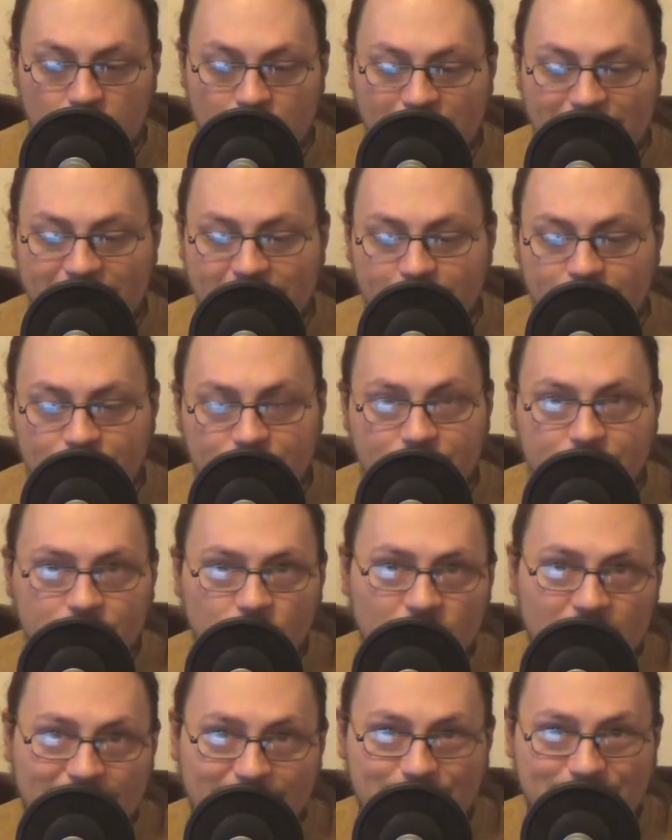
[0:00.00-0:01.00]
Pen.
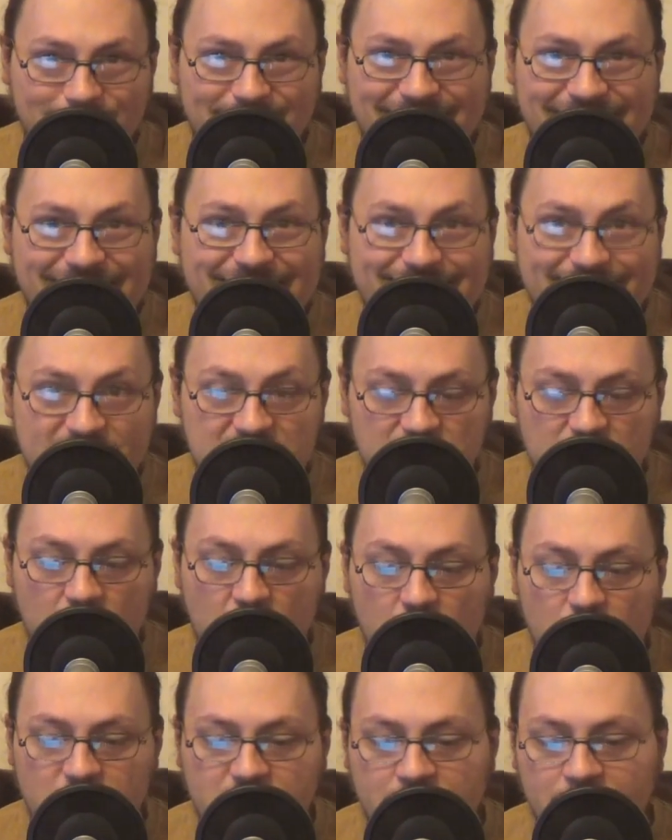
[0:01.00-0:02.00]
Well, he is
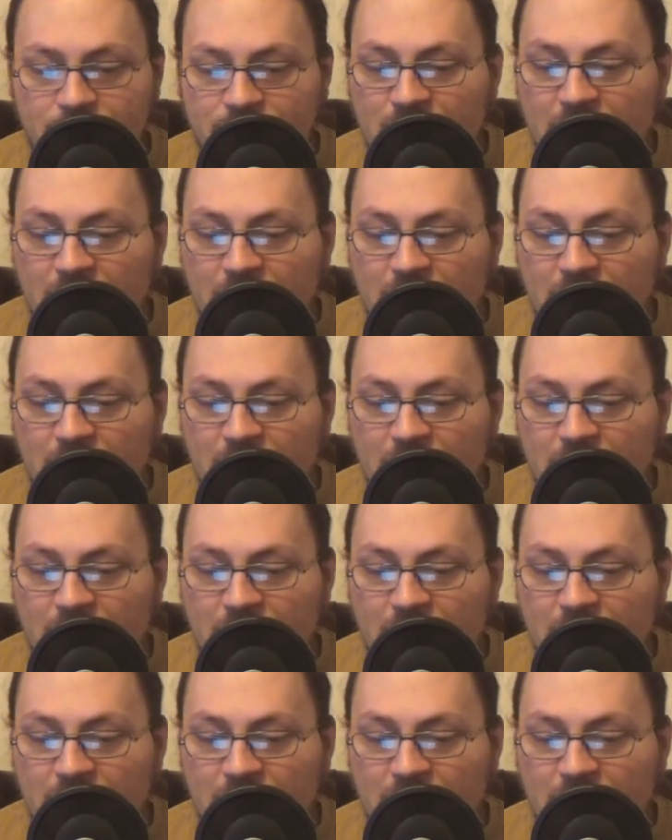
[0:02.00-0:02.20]
not.